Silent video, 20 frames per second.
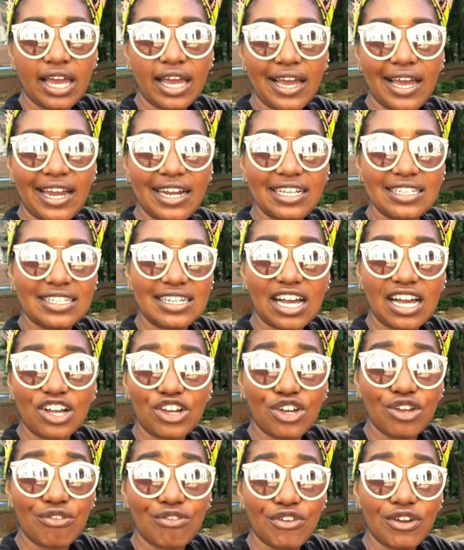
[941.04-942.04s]
And it's not
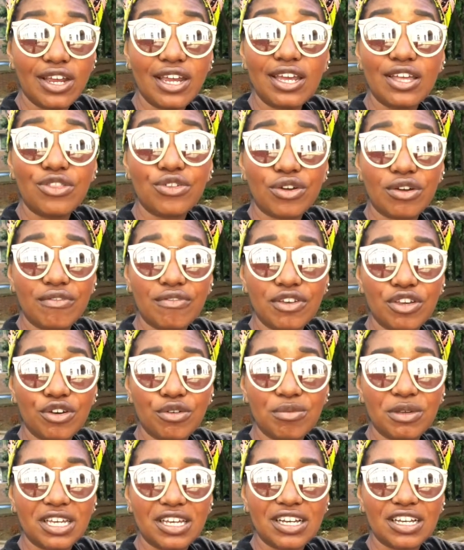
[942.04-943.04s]
good for either of
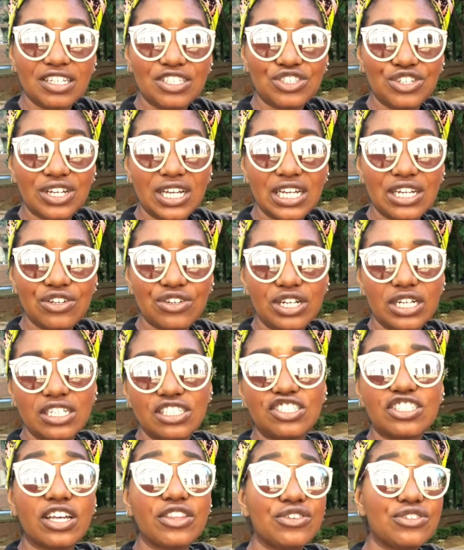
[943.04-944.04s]
you, because you're hindering
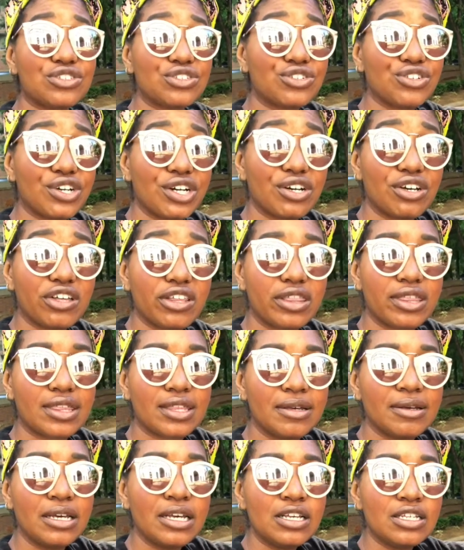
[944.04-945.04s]
each other's growth.
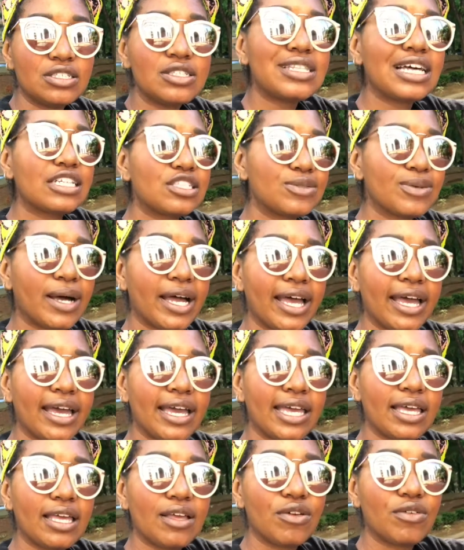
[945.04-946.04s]
So that's
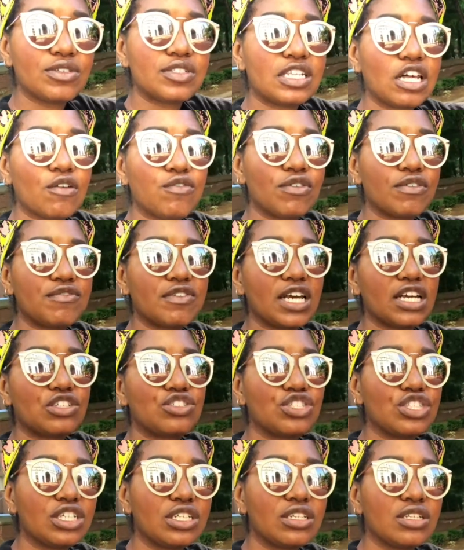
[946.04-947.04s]
why
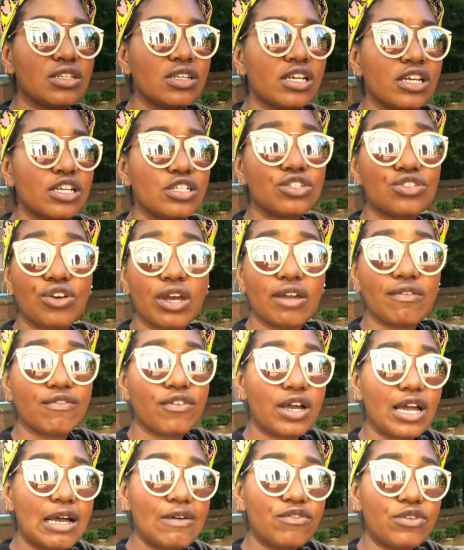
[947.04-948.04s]
self-reflection is great
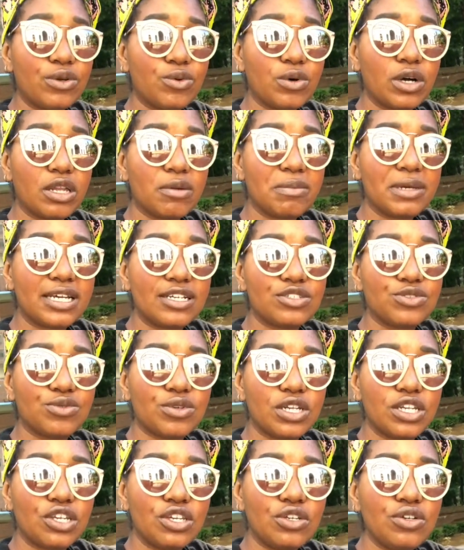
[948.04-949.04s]
for everyone, because
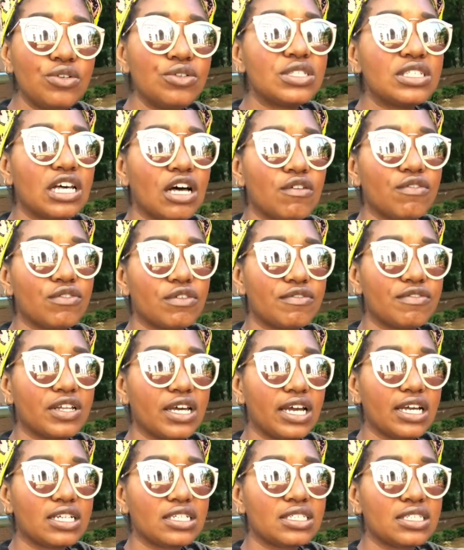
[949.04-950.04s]
when you
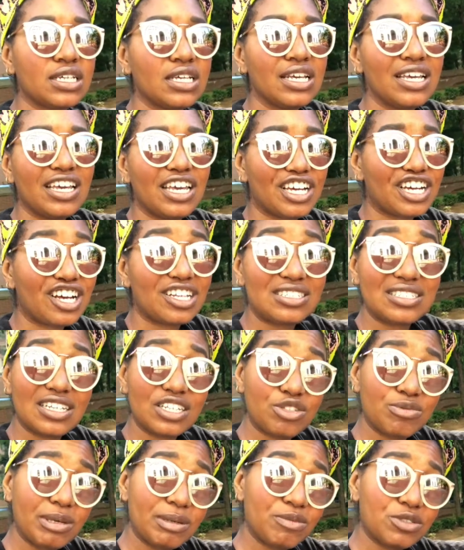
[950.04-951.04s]
self-reflect, it causes
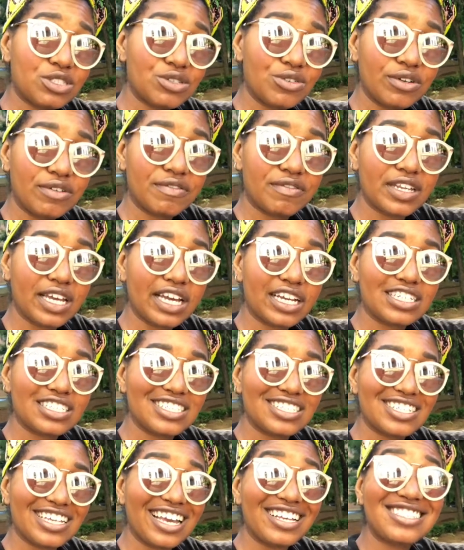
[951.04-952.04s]
other people to
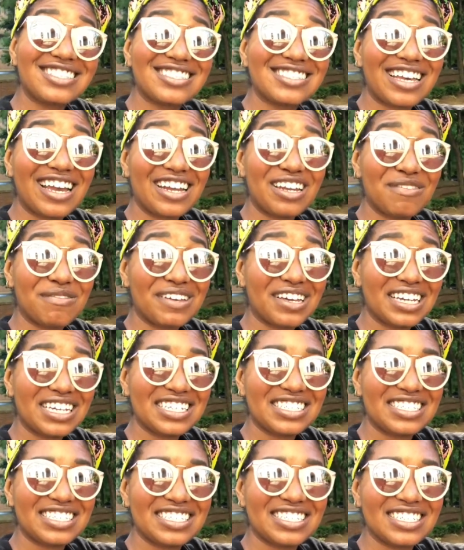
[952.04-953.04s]
reflect as a side
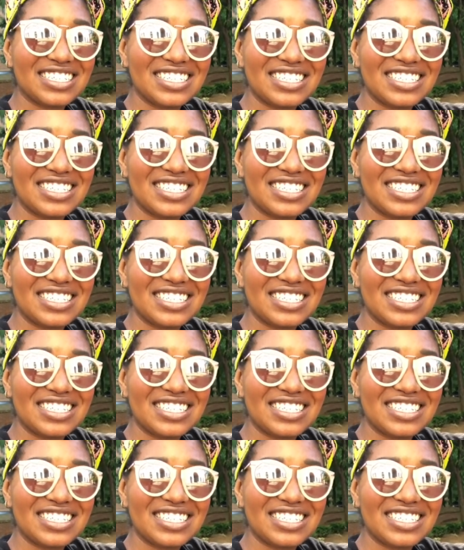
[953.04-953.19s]
effect.